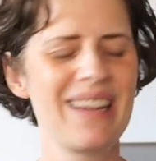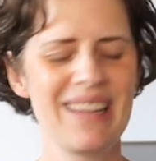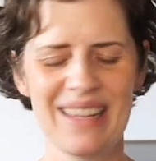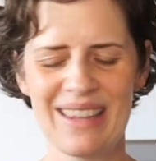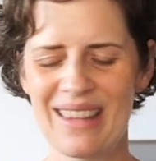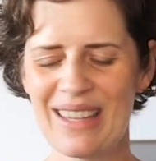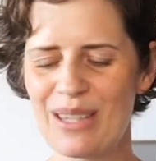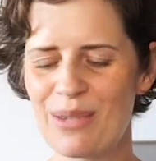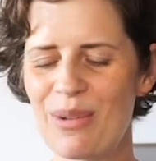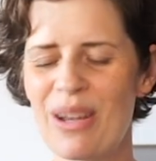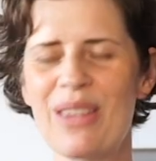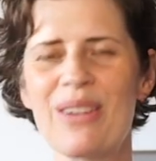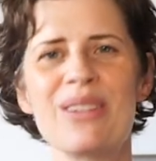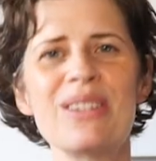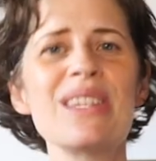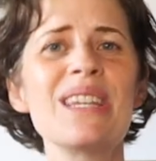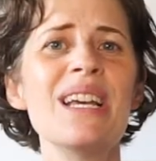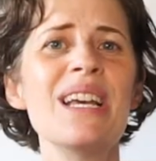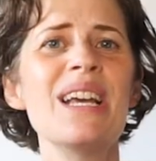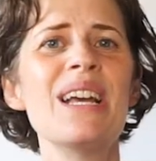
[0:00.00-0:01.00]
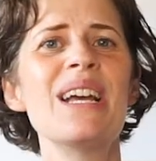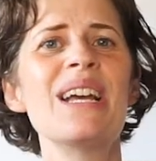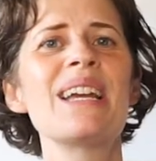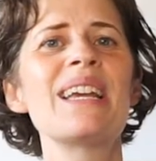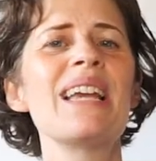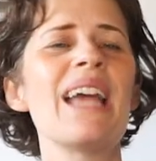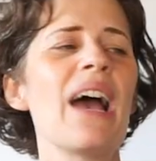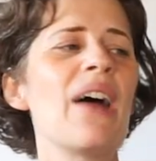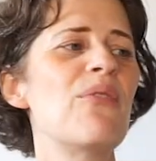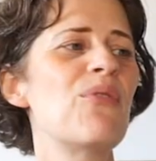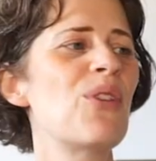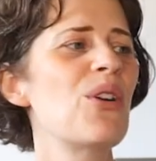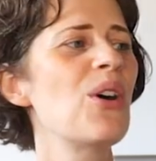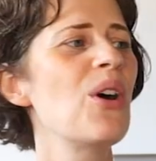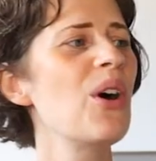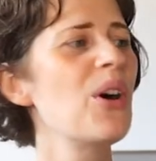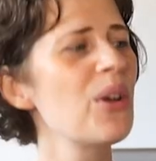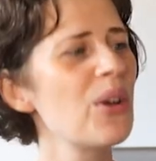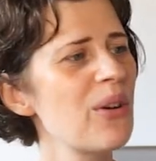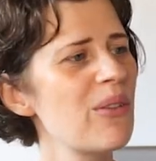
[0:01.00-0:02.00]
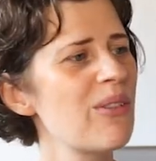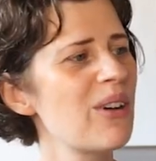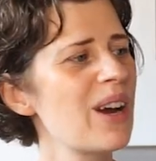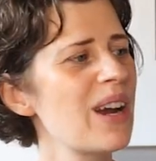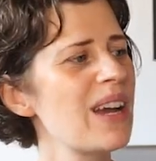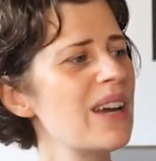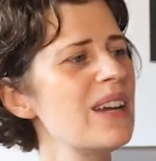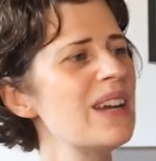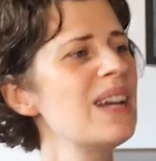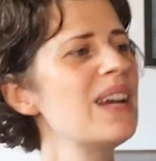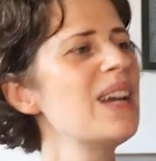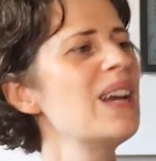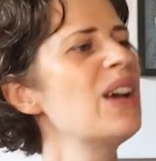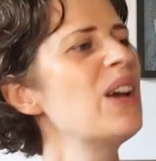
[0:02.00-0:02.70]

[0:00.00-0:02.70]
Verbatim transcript: And that's why there's cat fur all over it.